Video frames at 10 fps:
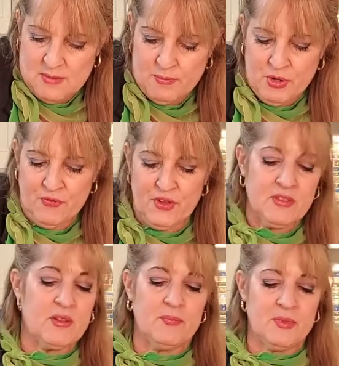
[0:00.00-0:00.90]

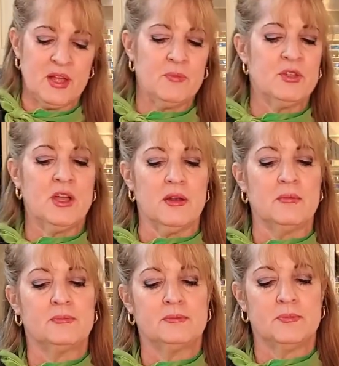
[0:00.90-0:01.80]
Perfect. Now I'm done.
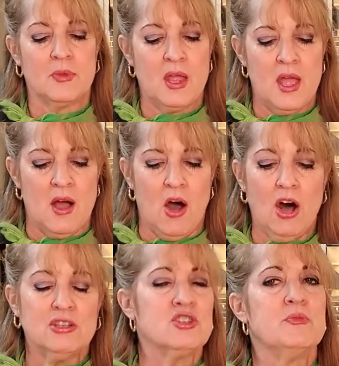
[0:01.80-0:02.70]

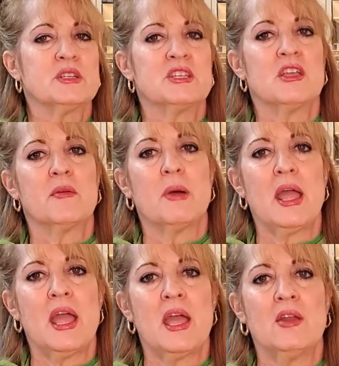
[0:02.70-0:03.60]
Also, mixing it by
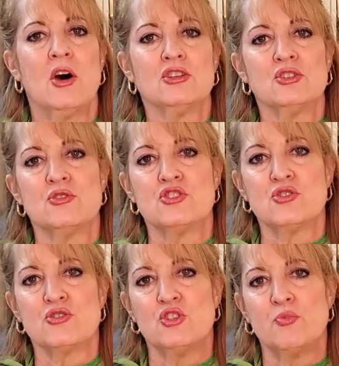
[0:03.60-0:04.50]
hand also
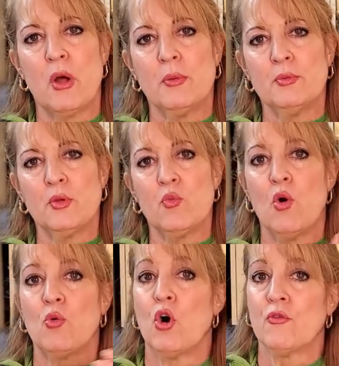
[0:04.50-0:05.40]
ensures you probably
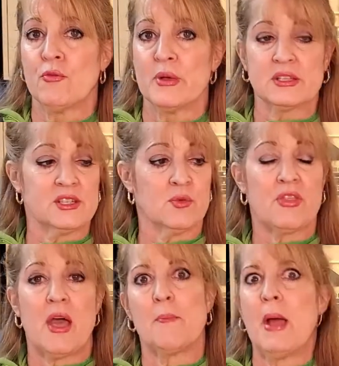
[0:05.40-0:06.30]
won't overmix it with
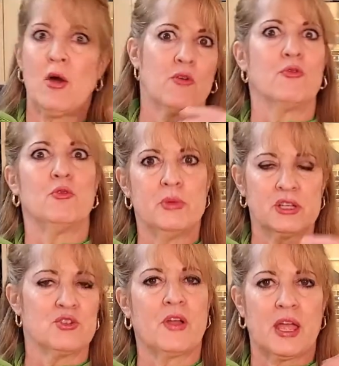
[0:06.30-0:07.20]
that powerful
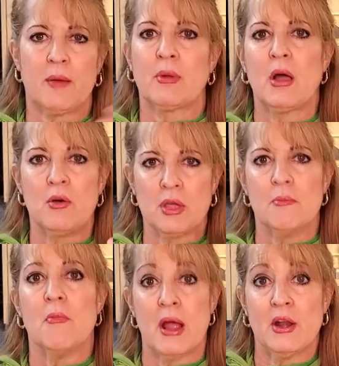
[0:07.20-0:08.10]
mixer. If I kept going,
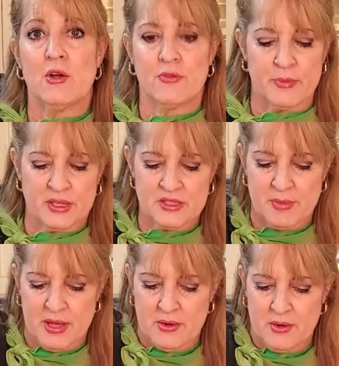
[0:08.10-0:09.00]
it might overmix the
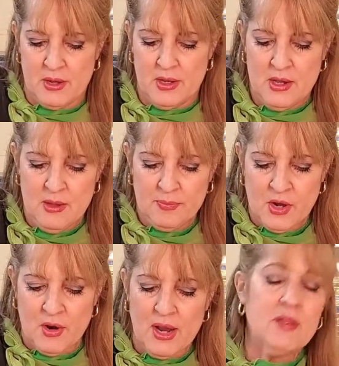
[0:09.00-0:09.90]
batter.
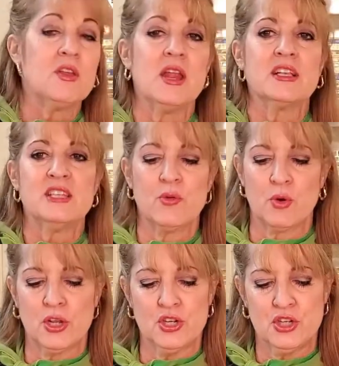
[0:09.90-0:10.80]
All right, the next thing
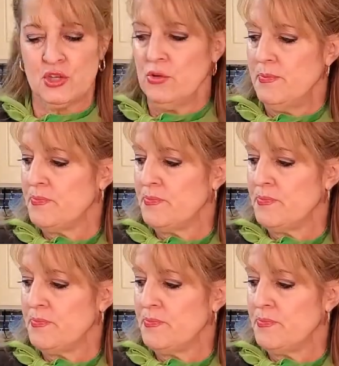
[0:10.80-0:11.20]
we're going to do